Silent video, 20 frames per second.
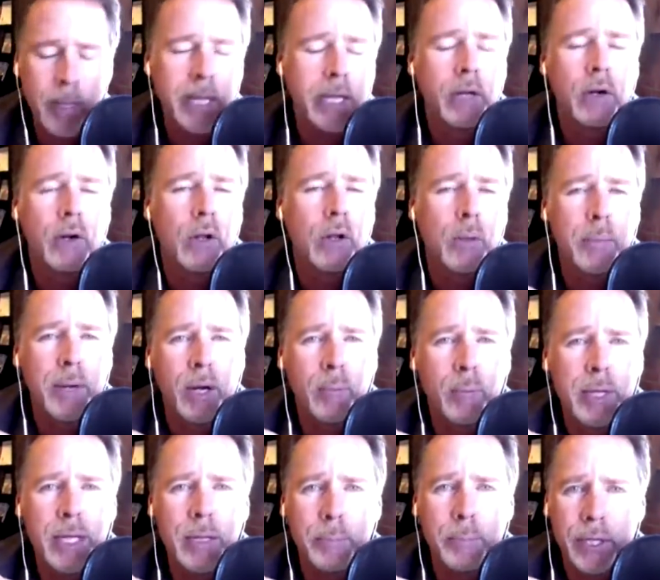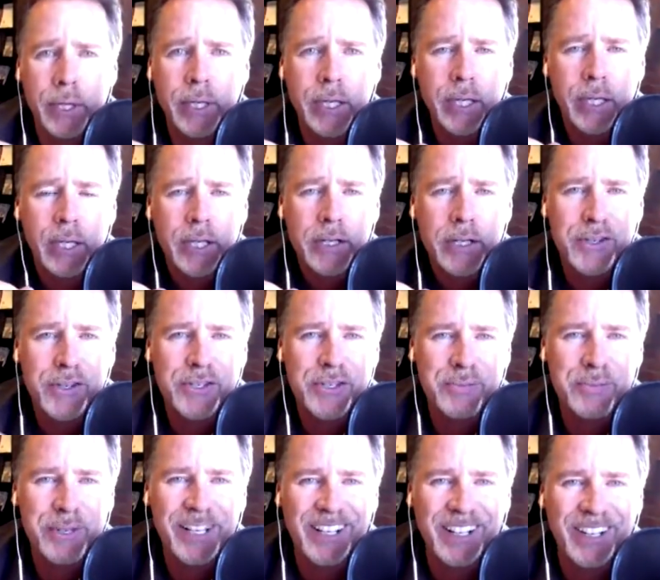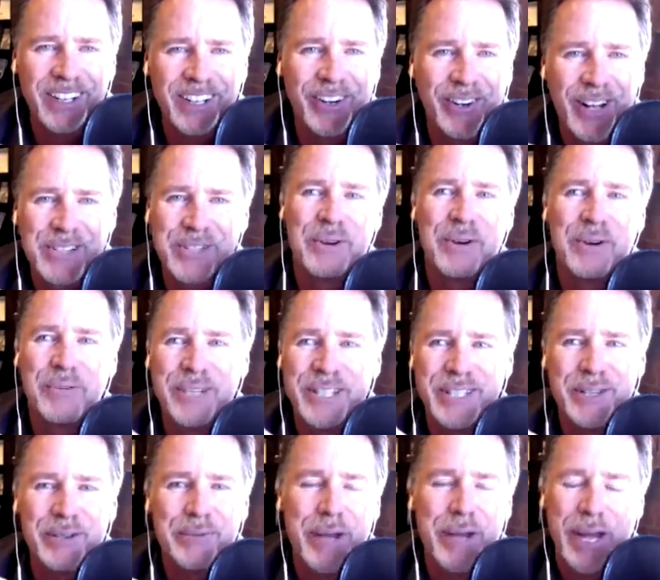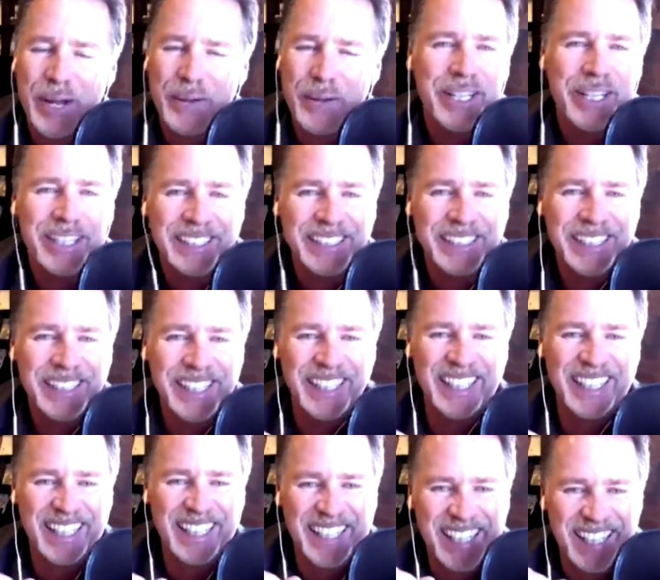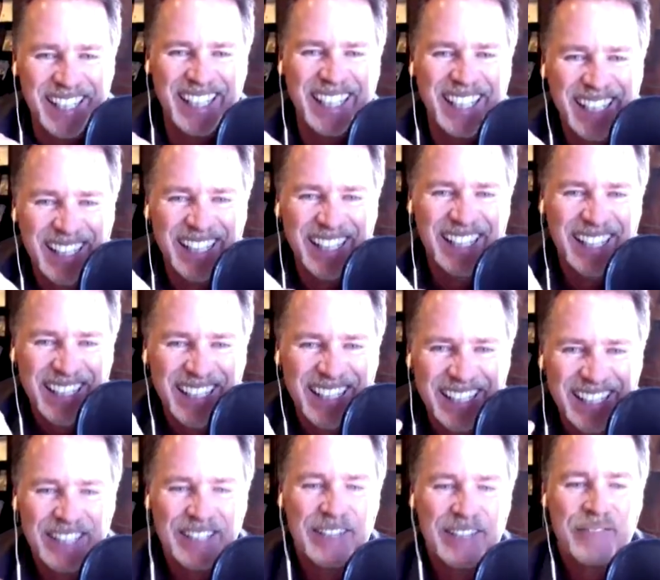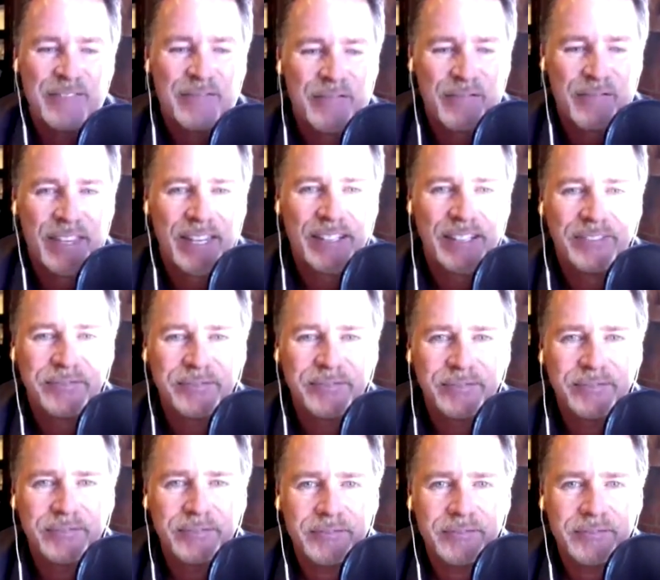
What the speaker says: to make it all about me, but just to be clear, that's what we do, baby. So one of the big things, Rob, is